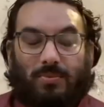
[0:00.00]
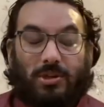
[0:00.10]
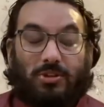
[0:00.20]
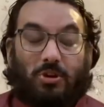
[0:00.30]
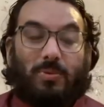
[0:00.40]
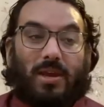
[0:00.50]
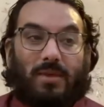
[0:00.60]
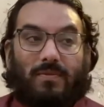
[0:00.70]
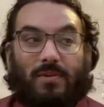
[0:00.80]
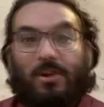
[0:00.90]
brings home a
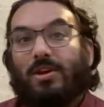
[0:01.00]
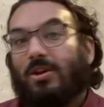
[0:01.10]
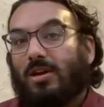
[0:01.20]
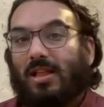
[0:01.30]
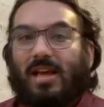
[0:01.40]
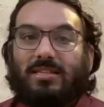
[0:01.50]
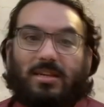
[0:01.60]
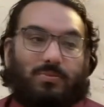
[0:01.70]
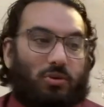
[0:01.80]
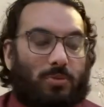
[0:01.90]
very
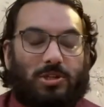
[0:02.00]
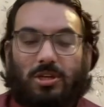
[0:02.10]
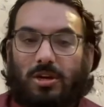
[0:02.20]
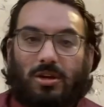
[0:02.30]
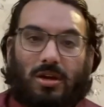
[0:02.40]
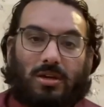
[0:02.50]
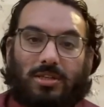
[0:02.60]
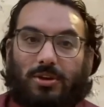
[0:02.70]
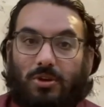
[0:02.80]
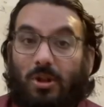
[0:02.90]
classic Prohibition era
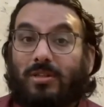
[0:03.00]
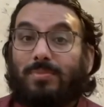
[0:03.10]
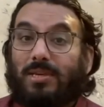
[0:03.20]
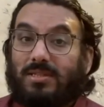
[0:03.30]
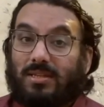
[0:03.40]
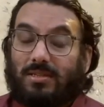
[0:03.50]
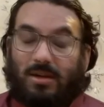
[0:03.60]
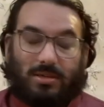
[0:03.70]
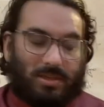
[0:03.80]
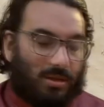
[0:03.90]
cocktail called the Bee's Knees
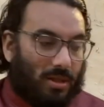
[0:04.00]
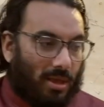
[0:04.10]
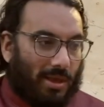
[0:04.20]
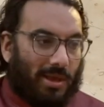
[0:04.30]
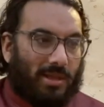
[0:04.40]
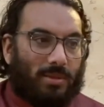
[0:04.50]
cocktail. The